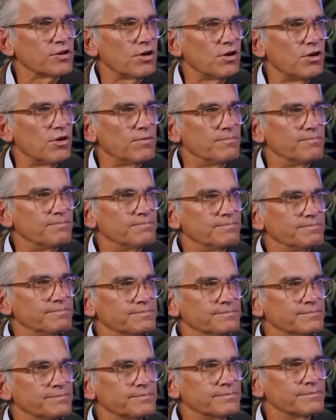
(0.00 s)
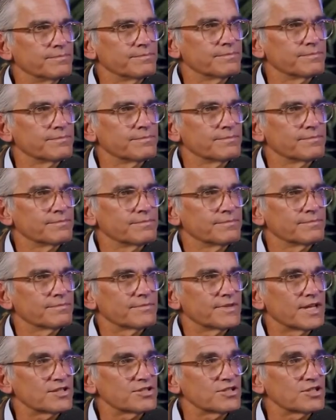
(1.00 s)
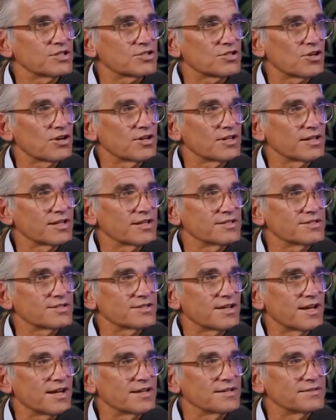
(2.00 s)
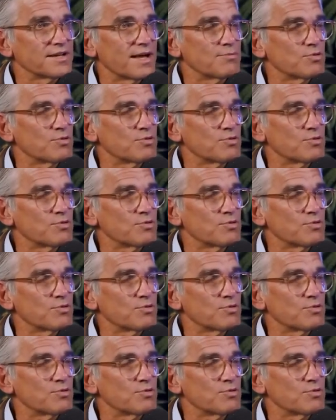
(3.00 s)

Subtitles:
at all. That's a startling insight.